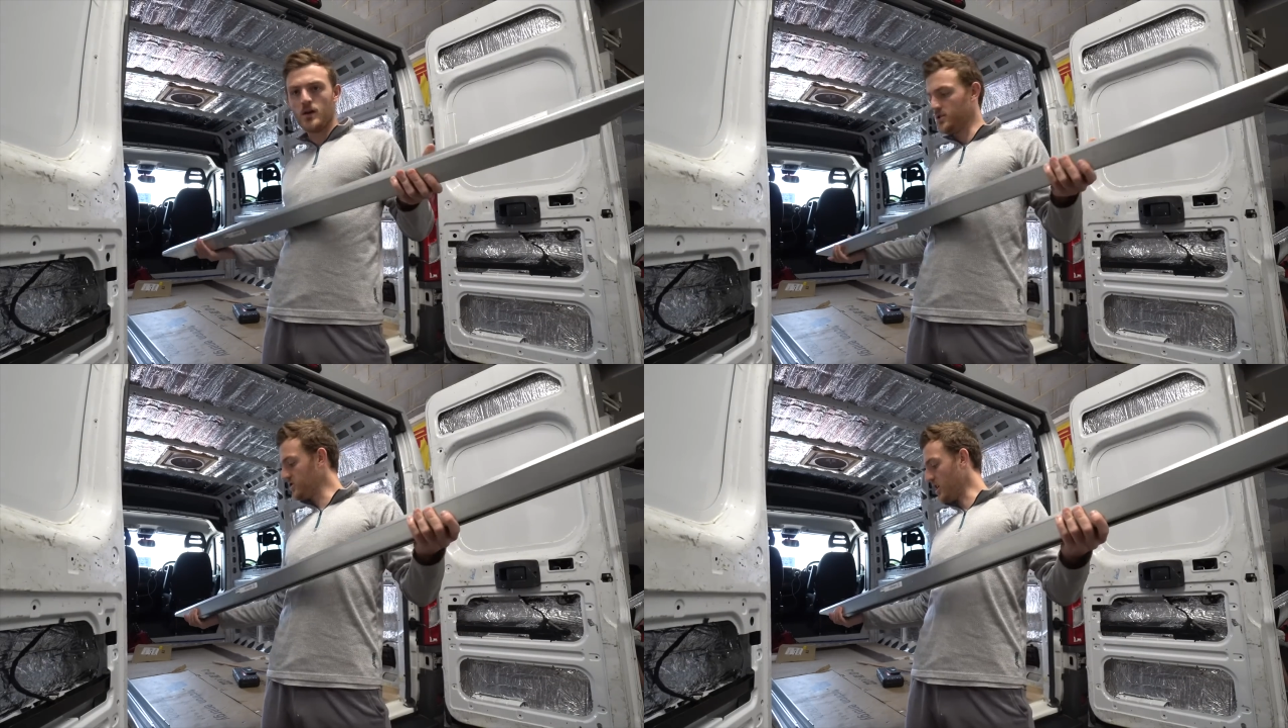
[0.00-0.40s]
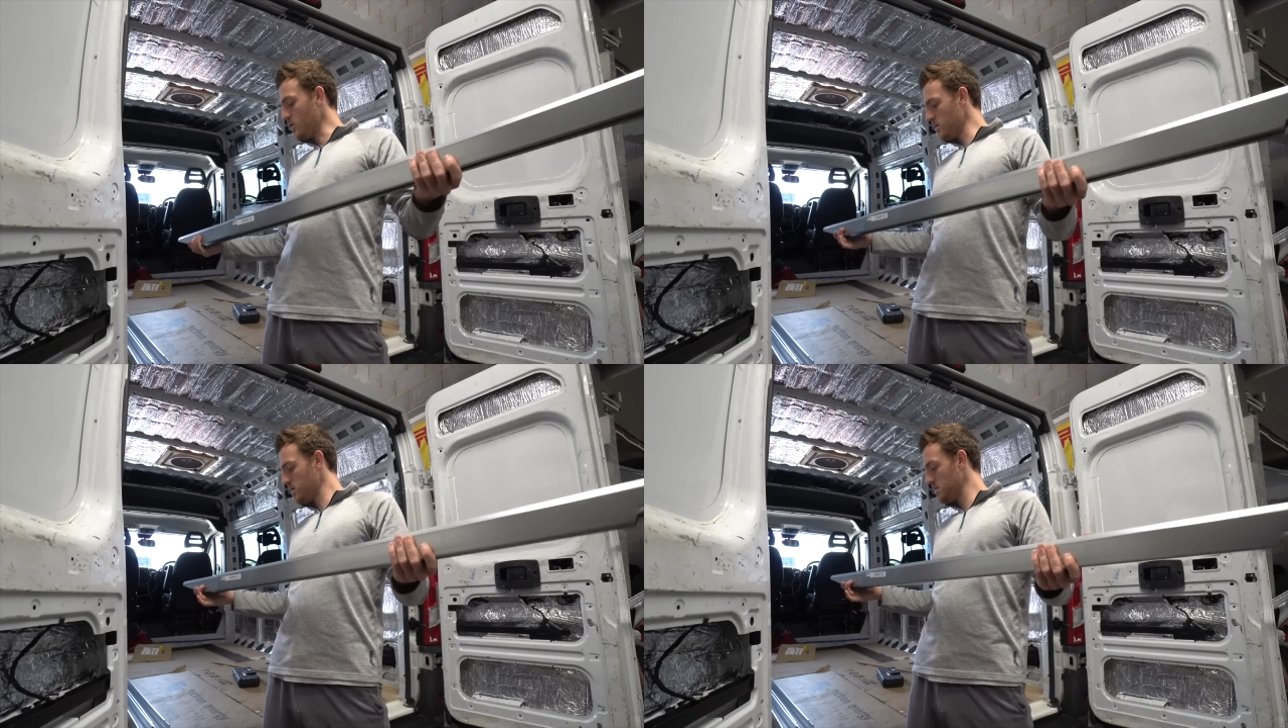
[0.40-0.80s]

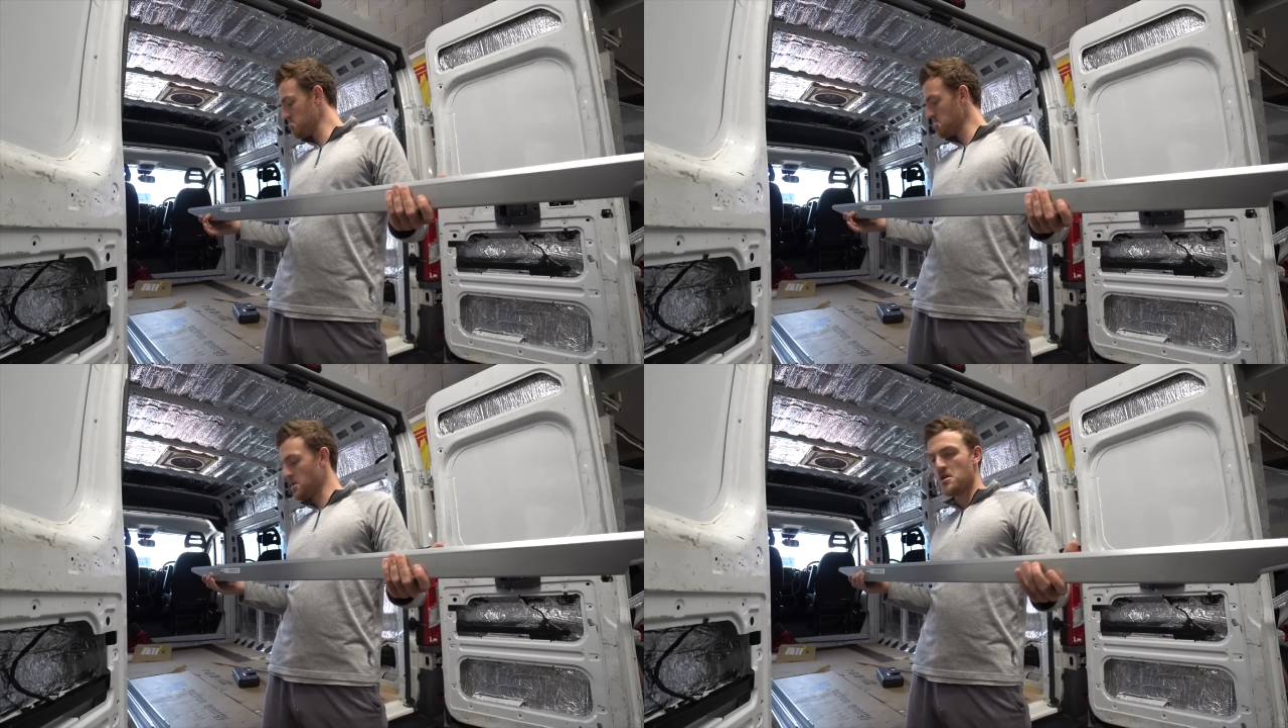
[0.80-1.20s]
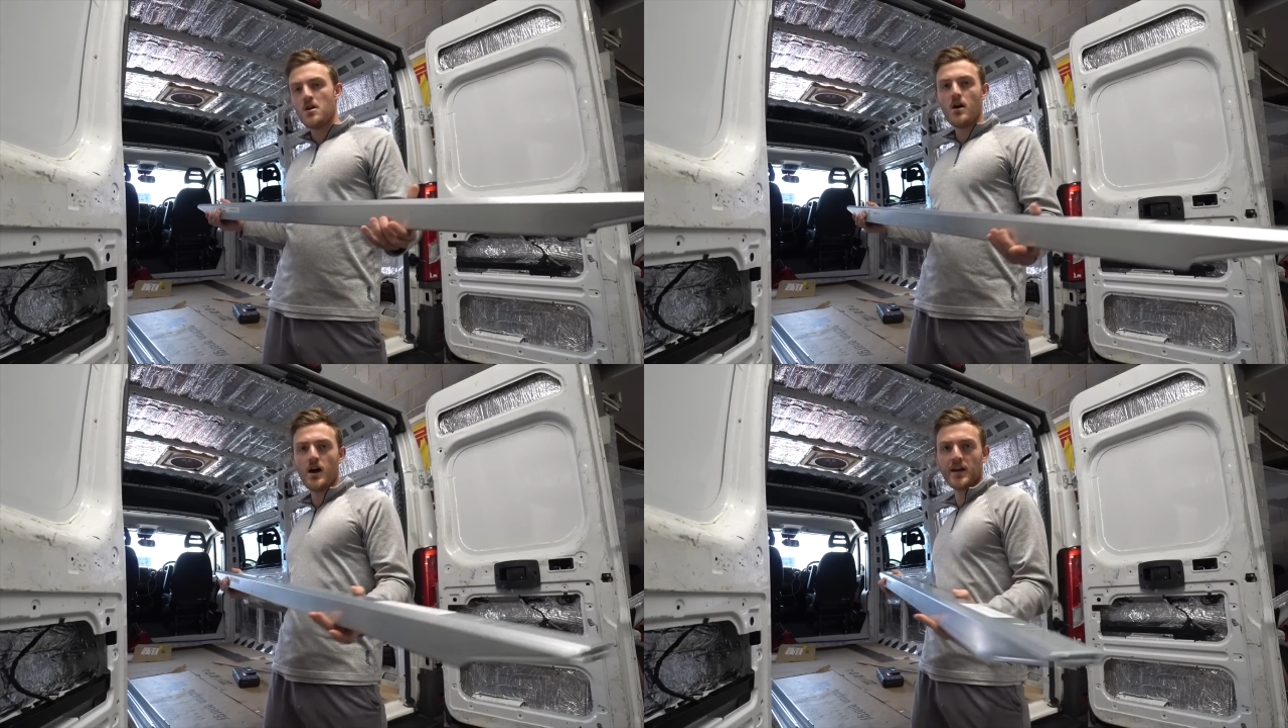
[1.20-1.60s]
so
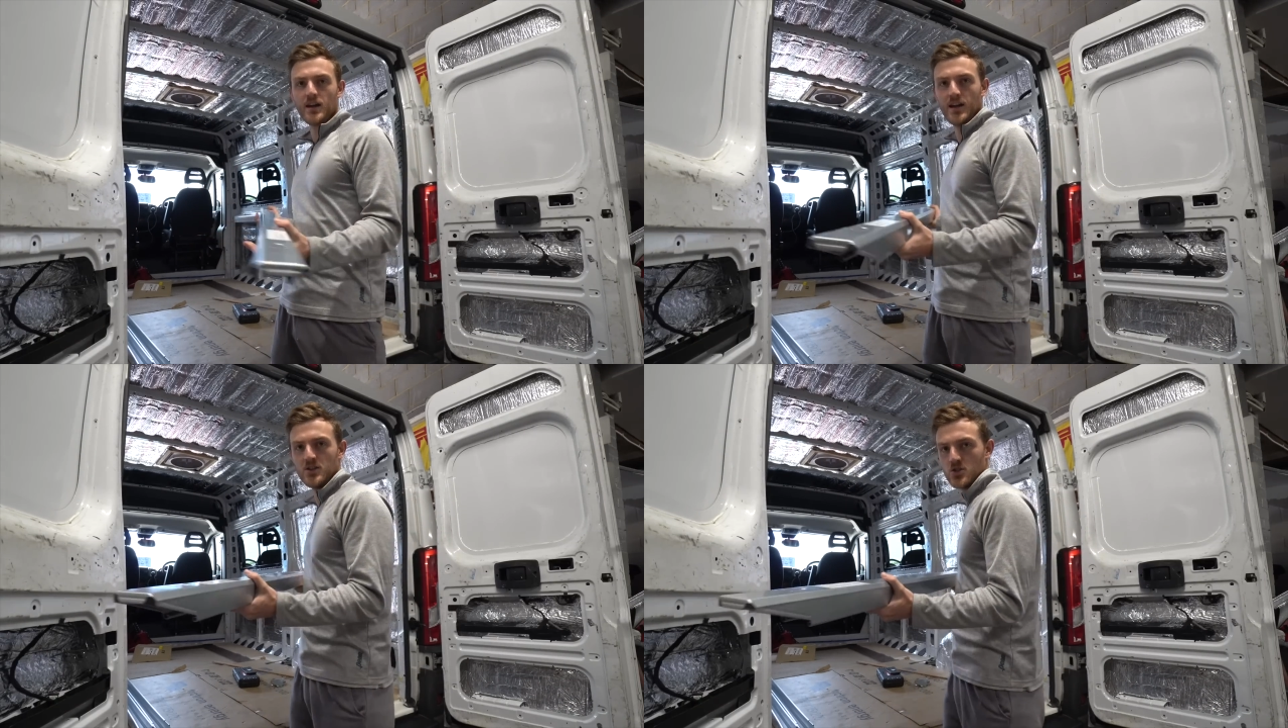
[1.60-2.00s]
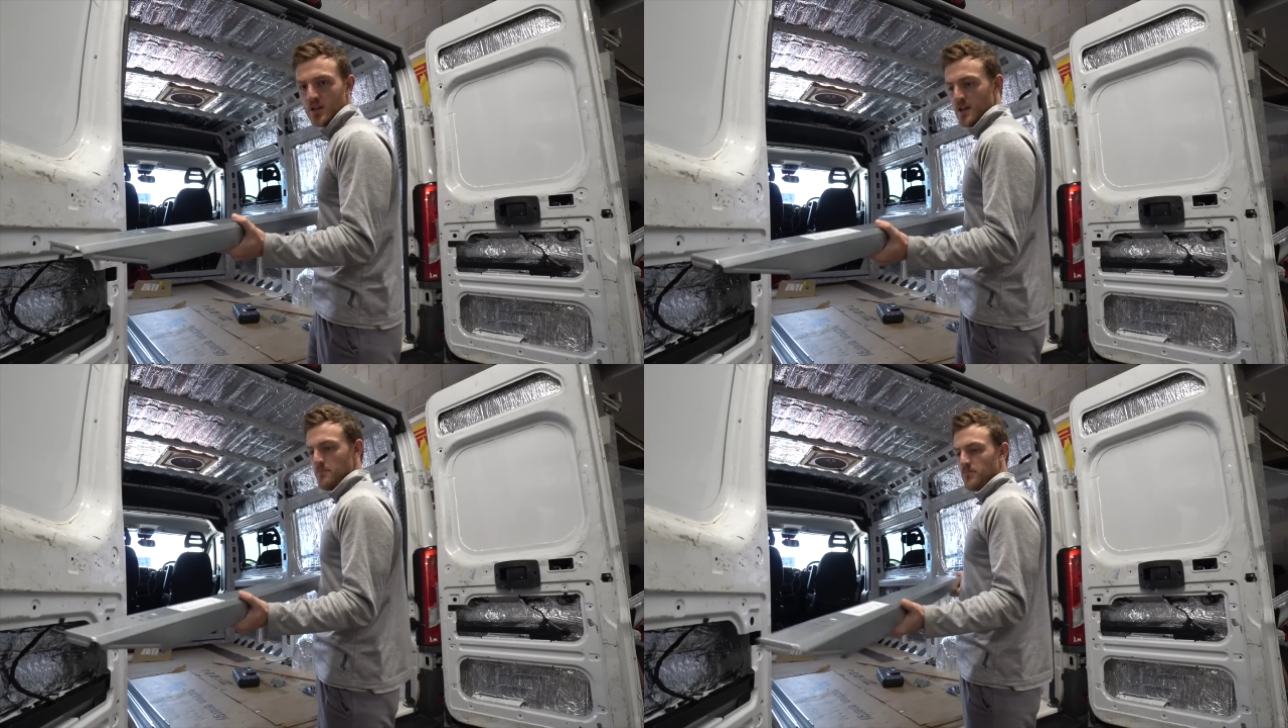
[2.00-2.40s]
I can literally